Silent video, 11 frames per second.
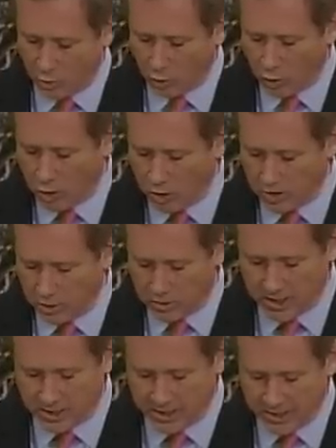Rural
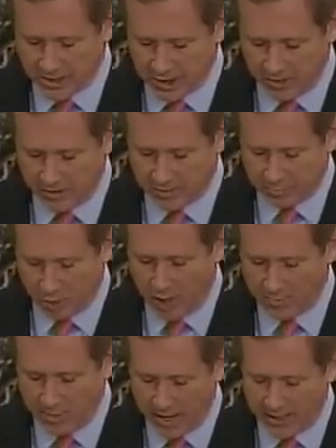Utility Service
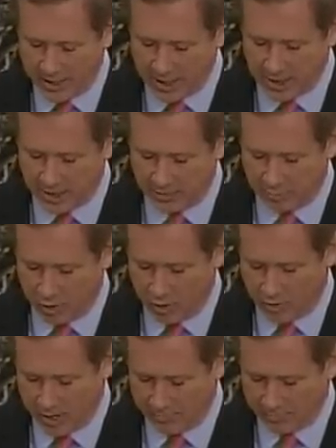Broadband Initiative program.